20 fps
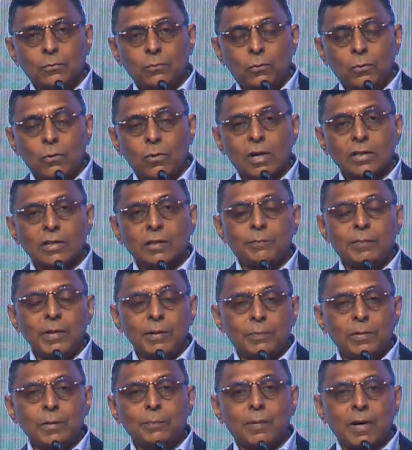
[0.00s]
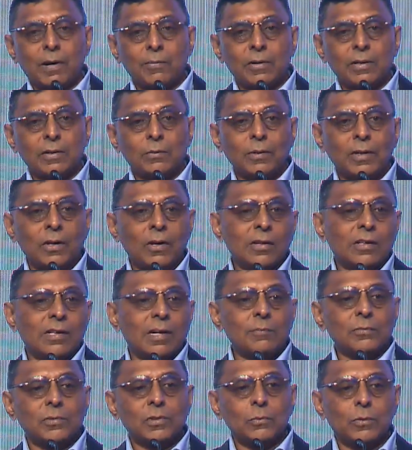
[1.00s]
who are the people power will not
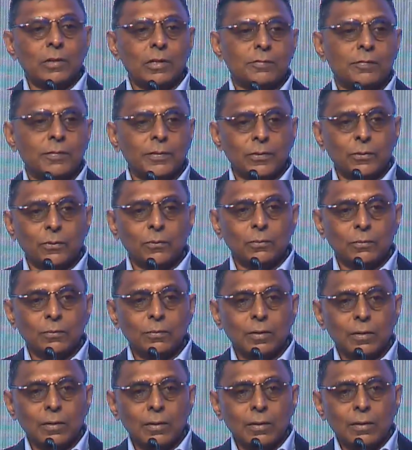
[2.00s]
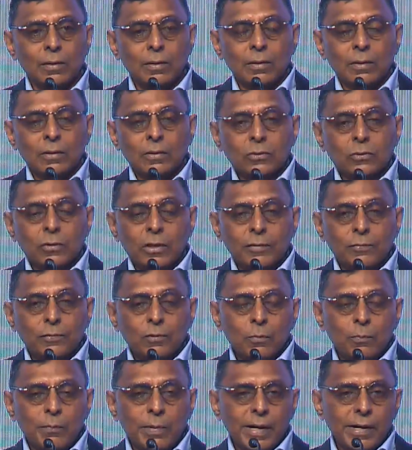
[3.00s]
come to work for you. So if
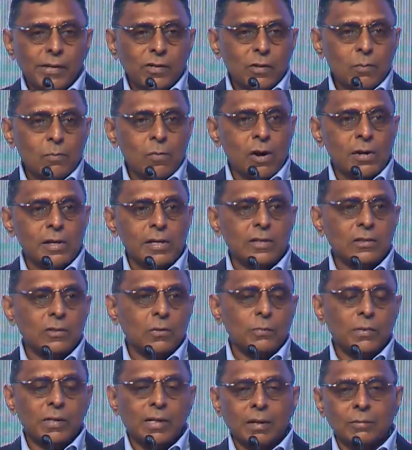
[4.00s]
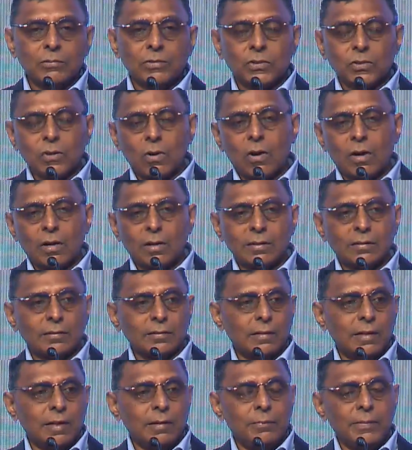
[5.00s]
you build your model to become
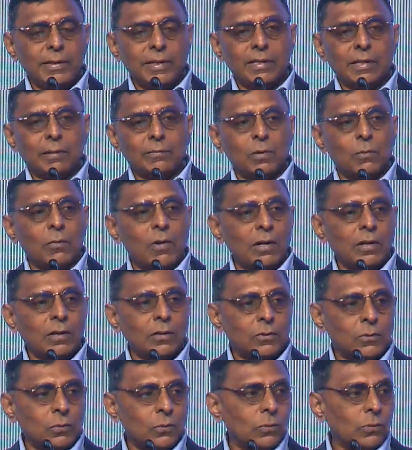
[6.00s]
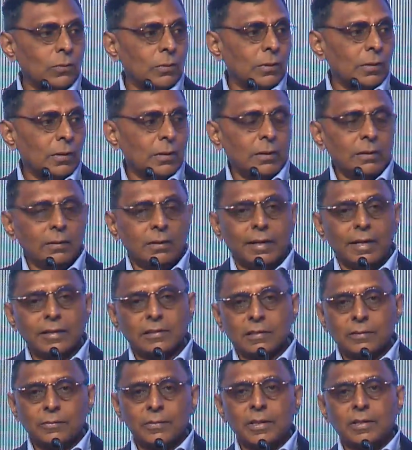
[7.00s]
strong and be number 1 or 2, the
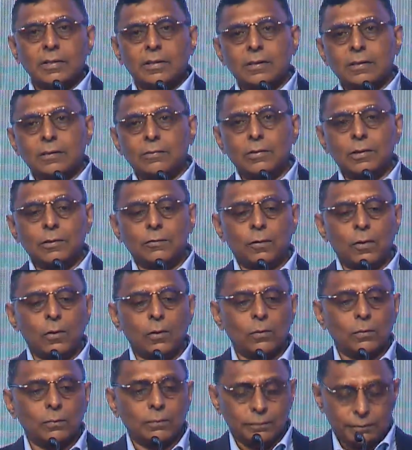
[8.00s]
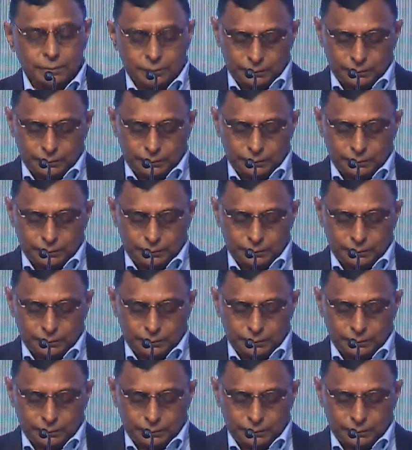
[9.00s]
rest of it will follow.